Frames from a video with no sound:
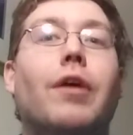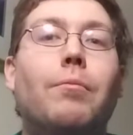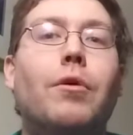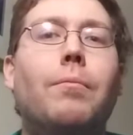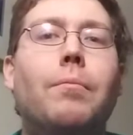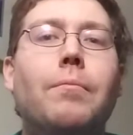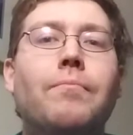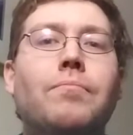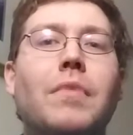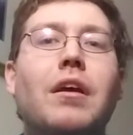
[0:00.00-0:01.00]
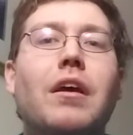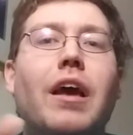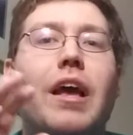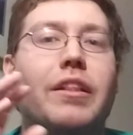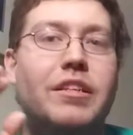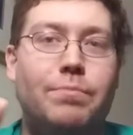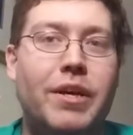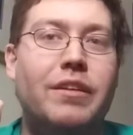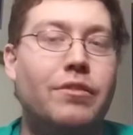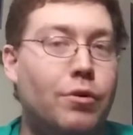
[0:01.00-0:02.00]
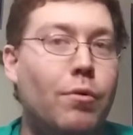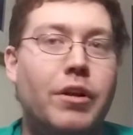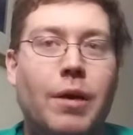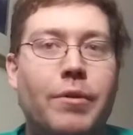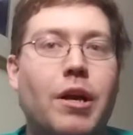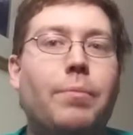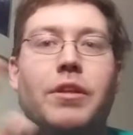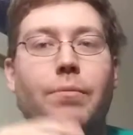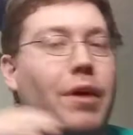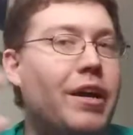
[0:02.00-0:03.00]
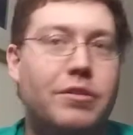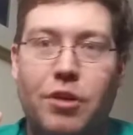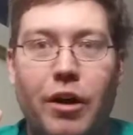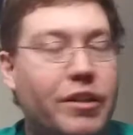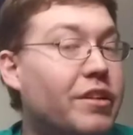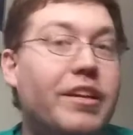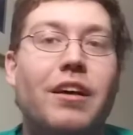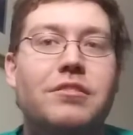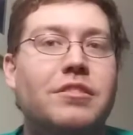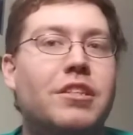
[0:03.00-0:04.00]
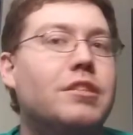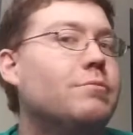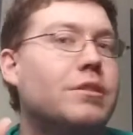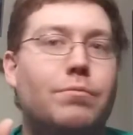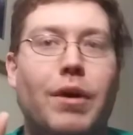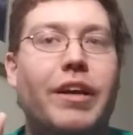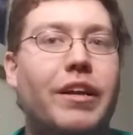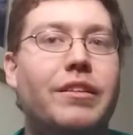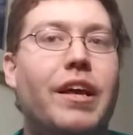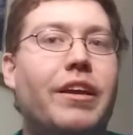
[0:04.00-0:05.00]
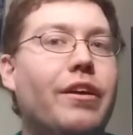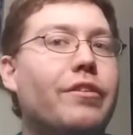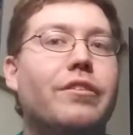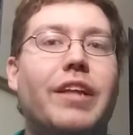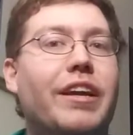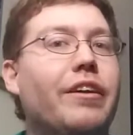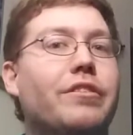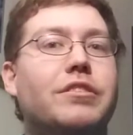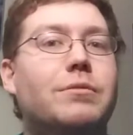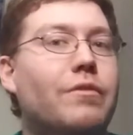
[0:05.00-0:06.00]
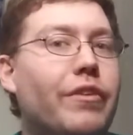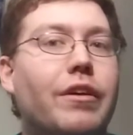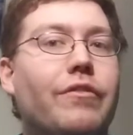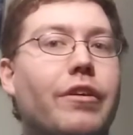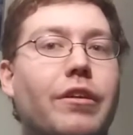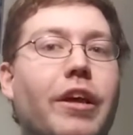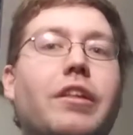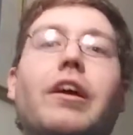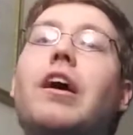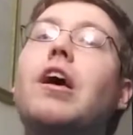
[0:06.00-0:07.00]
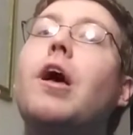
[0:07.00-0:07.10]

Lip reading: Emblem. And this big new one coming up, and he probably is talking to intelligence systems and is probably getting that character, and that character seems very, very likely.